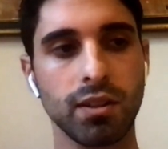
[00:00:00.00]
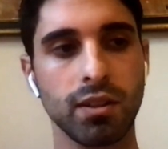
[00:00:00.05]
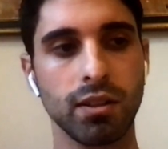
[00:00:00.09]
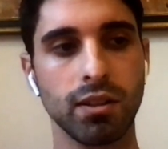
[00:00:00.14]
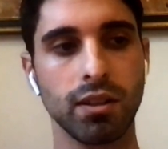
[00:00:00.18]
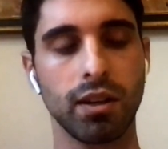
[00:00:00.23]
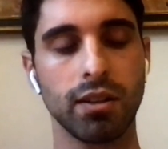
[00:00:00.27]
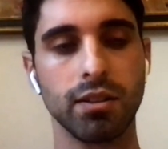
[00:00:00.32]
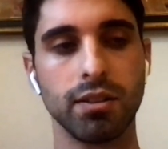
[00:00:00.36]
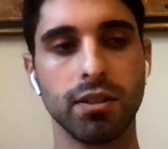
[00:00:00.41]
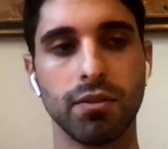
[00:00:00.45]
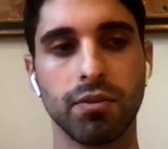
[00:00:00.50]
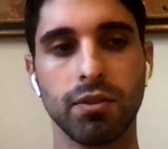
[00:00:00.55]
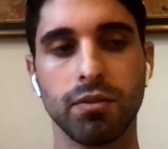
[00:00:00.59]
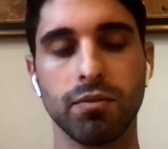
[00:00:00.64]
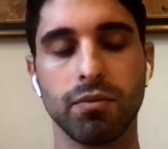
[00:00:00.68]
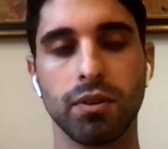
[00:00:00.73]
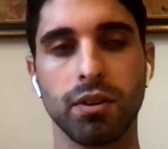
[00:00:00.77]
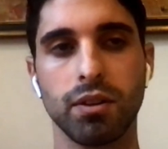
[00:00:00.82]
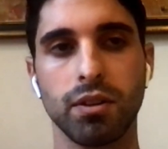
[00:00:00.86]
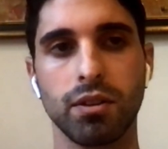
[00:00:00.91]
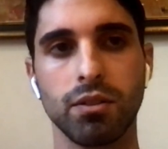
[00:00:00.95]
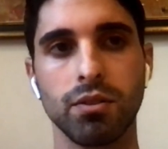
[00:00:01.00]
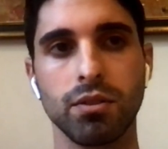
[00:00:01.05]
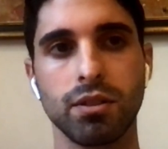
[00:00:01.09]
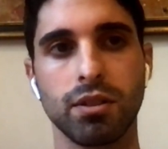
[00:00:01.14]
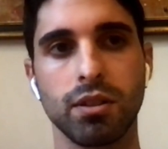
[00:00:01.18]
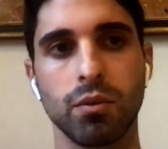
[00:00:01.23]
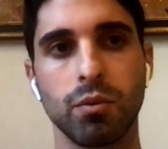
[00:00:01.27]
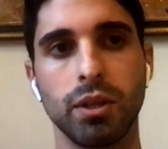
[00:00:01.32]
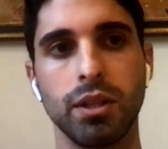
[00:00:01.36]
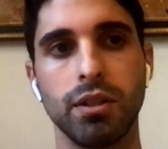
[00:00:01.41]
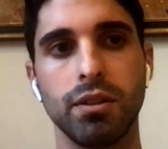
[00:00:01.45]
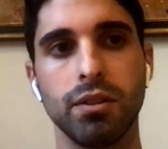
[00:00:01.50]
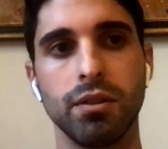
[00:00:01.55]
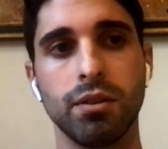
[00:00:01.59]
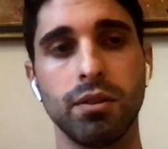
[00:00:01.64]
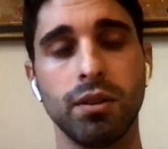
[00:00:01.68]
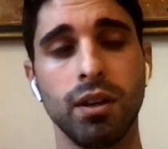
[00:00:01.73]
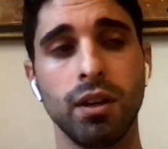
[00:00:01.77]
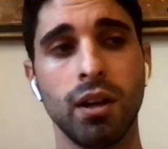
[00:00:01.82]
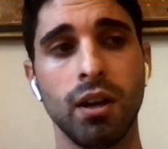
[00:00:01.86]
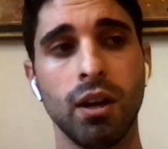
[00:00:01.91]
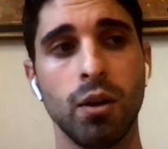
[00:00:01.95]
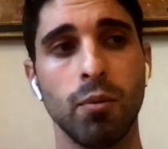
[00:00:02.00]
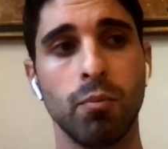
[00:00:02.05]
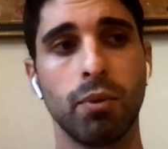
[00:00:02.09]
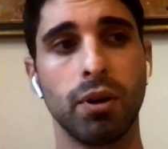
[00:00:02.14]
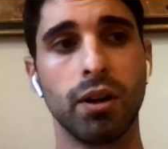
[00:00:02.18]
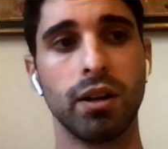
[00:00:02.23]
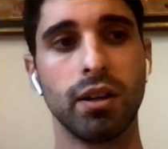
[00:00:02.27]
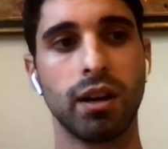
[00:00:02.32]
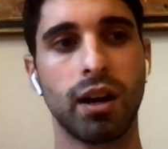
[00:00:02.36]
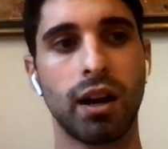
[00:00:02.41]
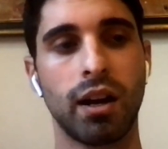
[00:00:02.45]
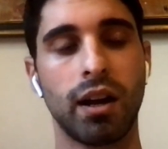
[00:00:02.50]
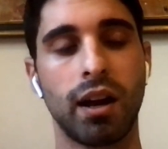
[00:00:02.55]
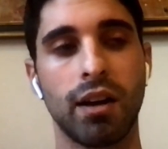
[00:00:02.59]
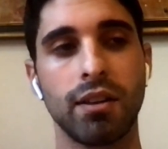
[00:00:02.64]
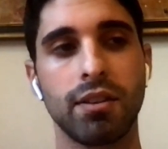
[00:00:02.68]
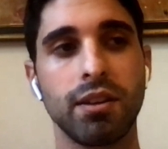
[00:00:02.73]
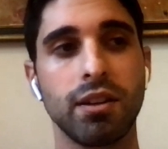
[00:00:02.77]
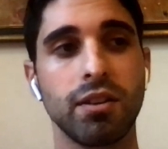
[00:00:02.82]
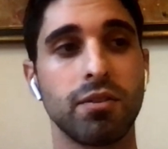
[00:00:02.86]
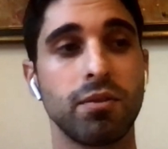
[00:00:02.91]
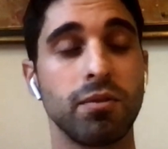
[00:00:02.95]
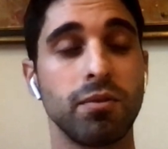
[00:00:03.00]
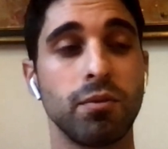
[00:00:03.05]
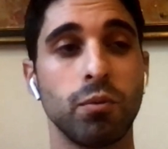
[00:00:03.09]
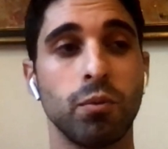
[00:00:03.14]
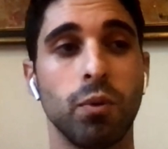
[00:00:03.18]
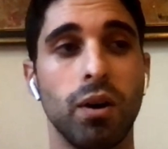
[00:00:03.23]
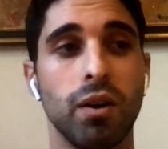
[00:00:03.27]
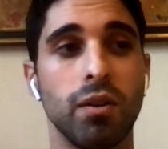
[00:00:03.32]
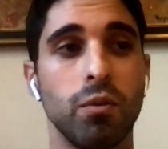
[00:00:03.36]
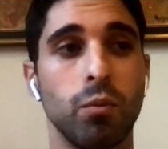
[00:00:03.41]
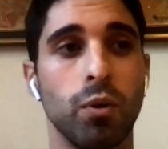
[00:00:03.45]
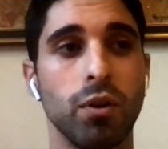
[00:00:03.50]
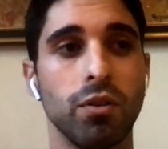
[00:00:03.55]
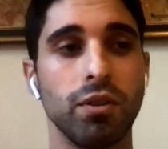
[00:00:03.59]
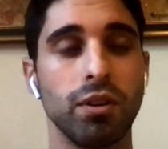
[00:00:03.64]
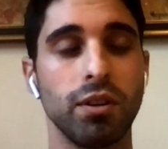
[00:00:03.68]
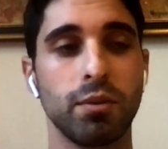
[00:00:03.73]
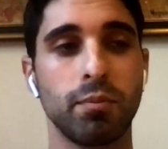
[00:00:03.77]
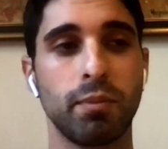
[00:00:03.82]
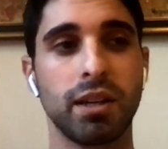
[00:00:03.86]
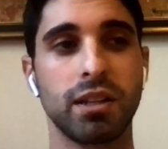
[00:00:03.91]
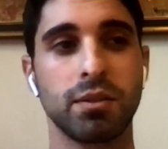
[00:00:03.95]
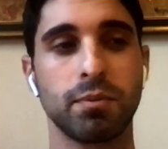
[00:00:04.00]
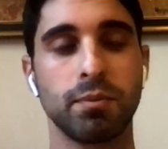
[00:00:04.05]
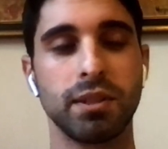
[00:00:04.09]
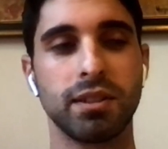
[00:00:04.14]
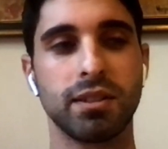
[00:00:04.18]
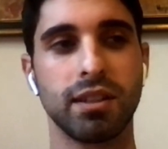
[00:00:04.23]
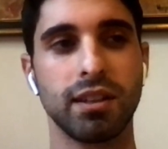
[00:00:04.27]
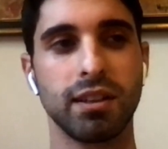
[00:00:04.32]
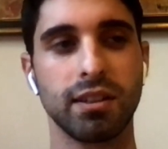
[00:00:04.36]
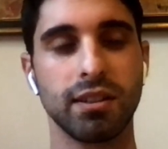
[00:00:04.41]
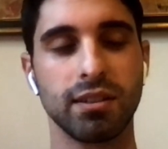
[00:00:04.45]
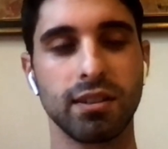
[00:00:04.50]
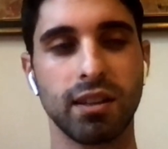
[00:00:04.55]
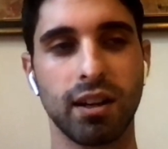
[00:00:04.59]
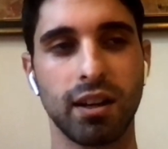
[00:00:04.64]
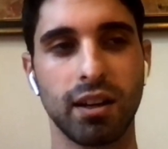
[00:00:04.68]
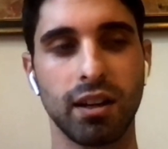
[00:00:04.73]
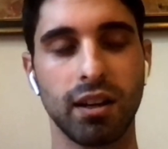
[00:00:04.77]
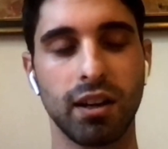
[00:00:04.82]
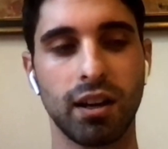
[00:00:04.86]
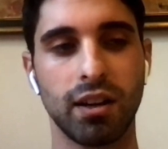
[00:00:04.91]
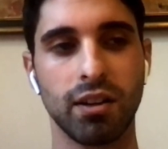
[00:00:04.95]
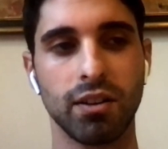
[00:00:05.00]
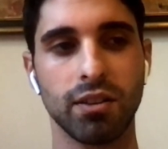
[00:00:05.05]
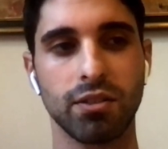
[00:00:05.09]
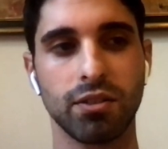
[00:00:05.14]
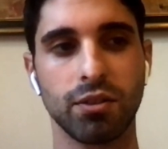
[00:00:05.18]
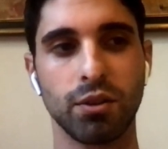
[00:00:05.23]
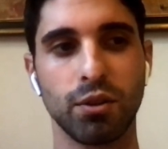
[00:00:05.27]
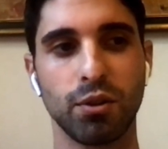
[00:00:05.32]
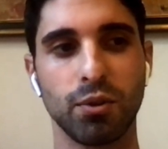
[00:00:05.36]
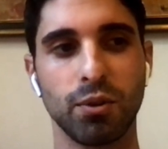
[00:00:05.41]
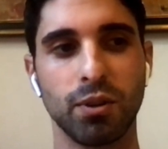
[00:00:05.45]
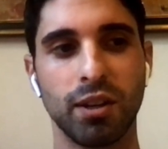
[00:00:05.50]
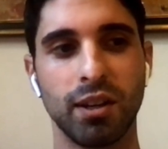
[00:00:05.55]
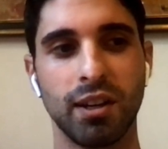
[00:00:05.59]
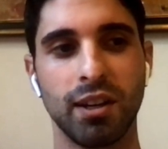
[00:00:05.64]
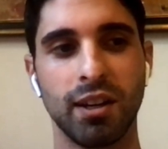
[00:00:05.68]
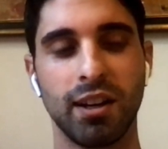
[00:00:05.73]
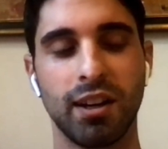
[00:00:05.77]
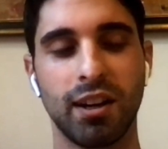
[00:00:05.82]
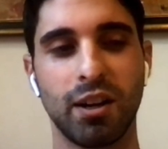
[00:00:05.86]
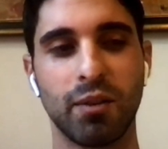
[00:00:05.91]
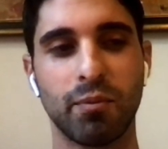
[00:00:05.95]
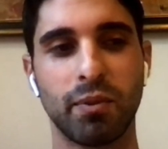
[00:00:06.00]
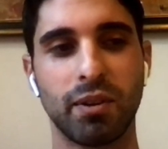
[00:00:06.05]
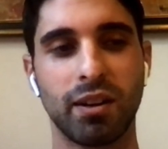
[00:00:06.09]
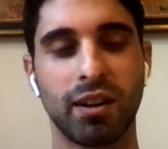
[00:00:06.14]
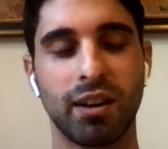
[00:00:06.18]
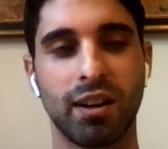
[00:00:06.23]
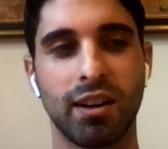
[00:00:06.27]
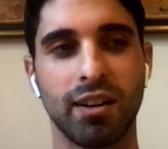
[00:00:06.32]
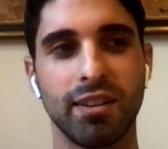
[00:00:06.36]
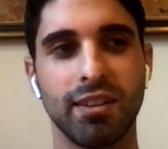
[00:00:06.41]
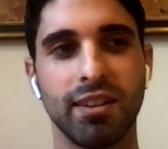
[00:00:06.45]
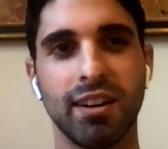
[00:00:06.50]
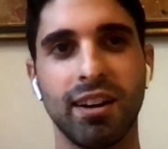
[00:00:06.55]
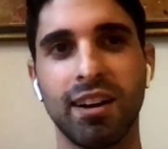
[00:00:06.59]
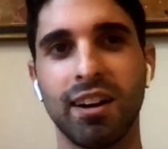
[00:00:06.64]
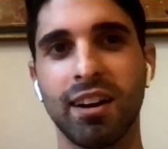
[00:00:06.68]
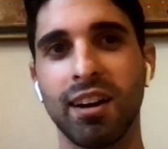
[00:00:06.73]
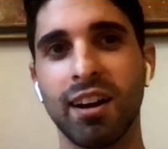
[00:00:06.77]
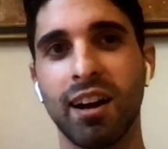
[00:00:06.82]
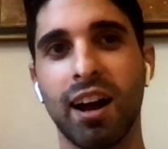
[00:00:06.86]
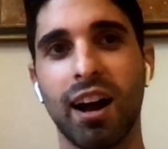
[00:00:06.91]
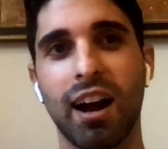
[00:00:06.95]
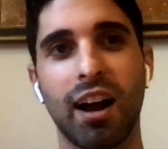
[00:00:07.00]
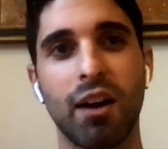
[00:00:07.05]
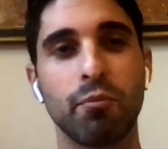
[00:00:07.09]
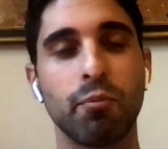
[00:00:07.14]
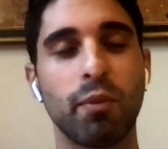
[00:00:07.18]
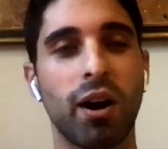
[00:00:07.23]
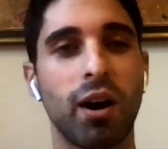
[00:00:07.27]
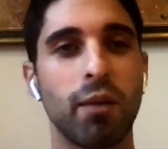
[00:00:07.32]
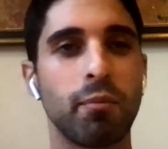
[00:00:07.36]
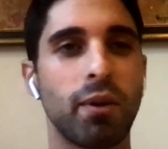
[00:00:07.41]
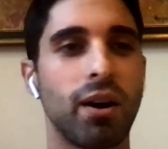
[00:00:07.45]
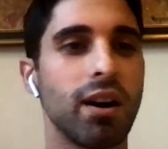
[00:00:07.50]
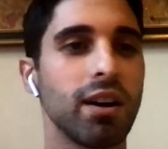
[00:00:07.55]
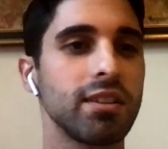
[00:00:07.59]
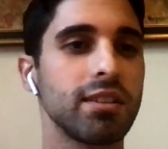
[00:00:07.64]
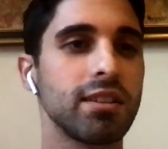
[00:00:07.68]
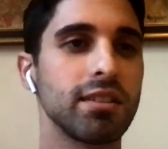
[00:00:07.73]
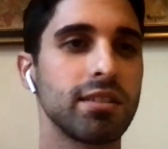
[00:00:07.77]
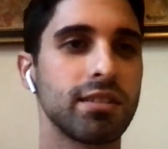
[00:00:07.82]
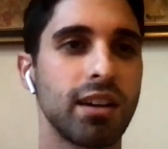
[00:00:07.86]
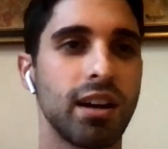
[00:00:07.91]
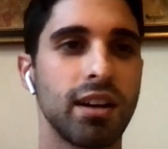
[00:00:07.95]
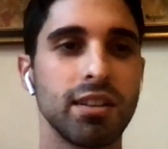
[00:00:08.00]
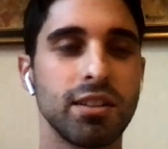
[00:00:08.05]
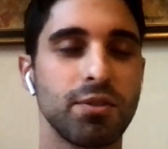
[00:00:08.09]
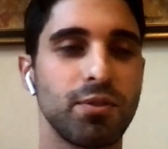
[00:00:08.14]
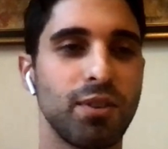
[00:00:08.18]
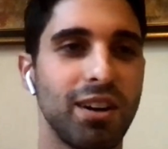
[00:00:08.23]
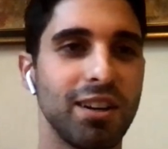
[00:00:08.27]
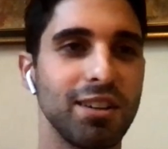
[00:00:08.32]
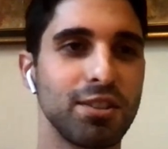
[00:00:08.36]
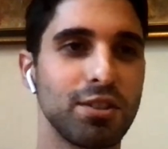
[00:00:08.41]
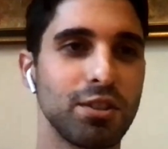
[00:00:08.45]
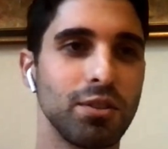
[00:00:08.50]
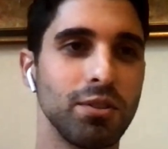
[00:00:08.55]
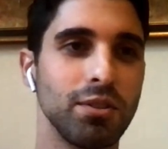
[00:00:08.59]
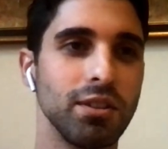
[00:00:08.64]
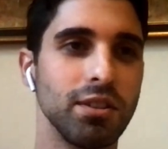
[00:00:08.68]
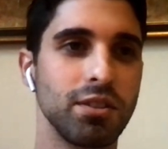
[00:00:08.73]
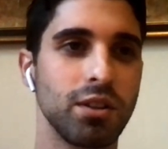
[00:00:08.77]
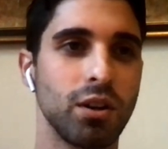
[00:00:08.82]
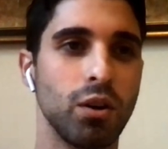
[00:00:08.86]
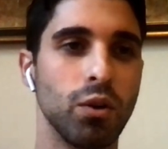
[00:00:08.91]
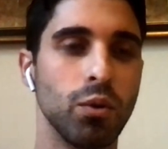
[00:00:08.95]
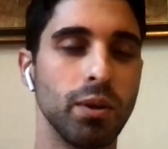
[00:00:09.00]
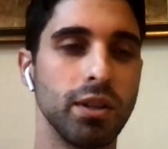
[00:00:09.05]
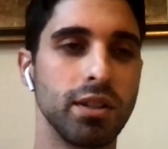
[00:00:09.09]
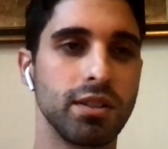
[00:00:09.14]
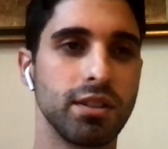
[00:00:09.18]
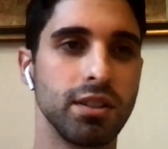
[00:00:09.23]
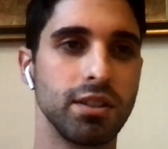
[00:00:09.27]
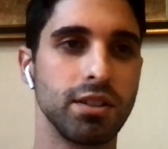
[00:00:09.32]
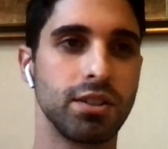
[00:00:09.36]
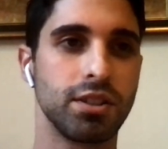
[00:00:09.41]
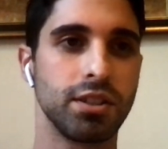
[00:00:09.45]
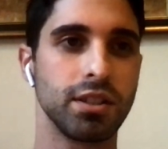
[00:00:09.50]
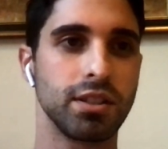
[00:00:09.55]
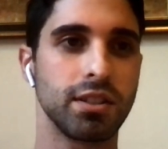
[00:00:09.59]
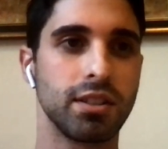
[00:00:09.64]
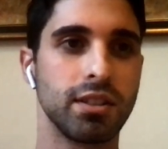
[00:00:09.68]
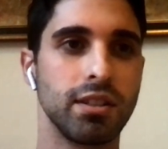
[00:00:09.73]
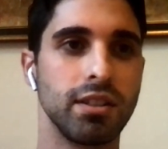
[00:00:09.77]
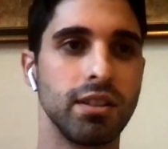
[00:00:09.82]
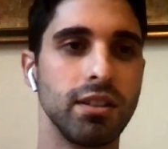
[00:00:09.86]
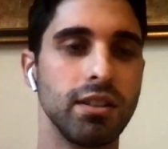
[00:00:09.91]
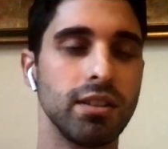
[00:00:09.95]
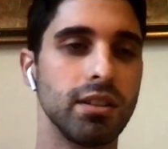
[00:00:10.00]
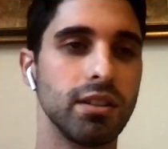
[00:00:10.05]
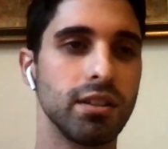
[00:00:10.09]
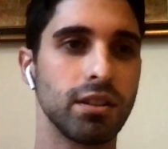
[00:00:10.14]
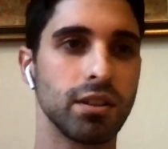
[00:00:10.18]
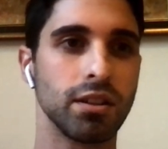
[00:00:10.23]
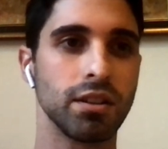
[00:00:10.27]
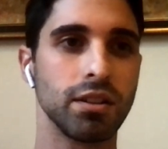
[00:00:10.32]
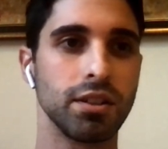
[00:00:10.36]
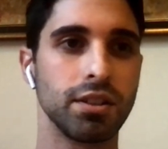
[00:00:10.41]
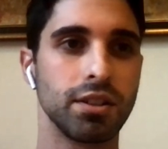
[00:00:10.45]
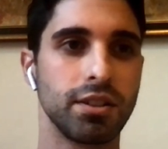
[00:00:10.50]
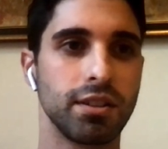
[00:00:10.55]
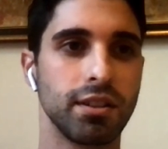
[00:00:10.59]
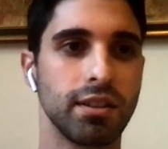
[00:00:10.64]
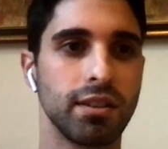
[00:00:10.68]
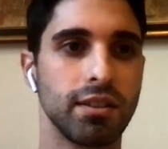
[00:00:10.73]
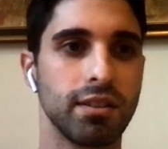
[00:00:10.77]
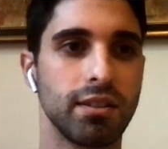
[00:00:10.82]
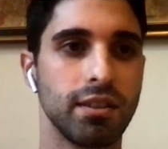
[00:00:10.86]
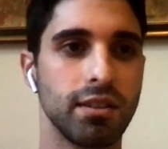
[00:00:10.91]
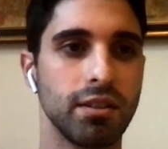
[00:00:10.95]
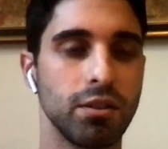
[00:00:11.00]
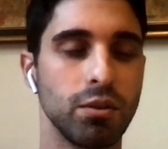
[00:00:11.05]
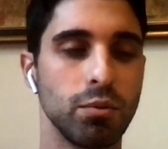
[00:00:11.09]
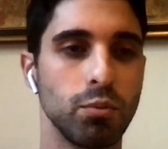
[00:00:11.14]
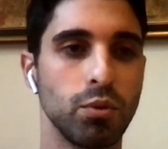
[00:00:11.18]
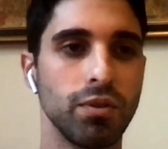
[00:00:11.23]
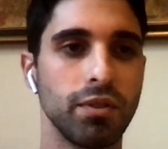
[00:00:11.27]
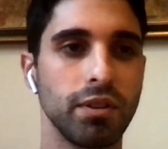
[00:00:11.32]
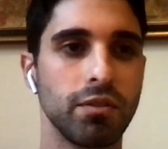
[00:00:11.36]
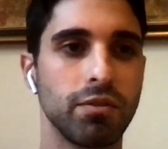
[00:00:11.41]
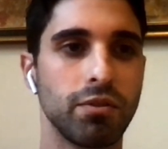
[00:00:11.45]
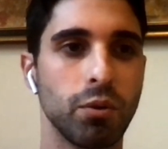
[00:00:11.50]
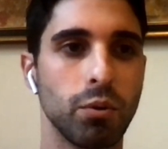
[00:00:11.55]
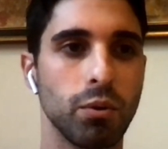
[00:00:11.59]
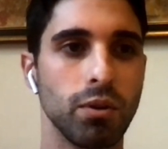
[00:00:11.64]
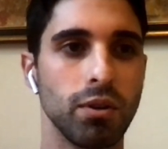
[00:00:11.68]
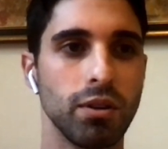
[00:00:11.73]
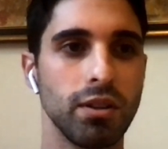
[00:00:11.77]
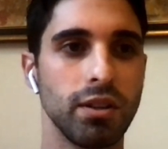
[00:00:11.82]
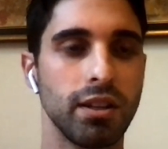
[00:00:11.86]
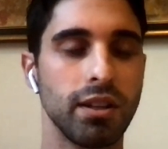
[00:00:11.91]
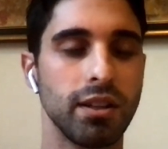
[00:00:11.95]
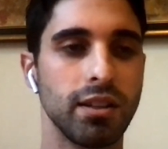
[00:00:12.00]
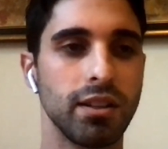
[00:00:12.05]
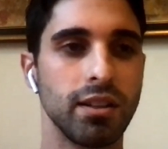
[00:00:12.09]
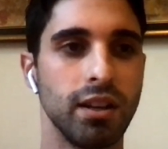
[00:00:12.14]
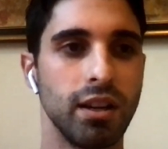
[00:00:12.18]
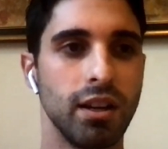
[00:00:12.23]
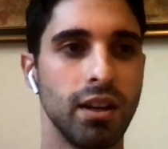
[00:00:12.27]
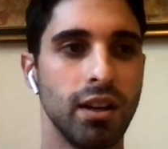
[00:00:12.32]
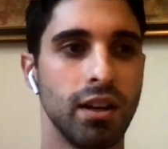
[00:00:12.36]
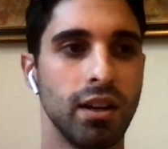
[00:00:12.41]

a lot of the different verticals that we do. But I, I think what what really makes me tick is that I, I also I'm um, I I'm I'm hard to satisfy. So there's always this just need and urge to continue moving forward and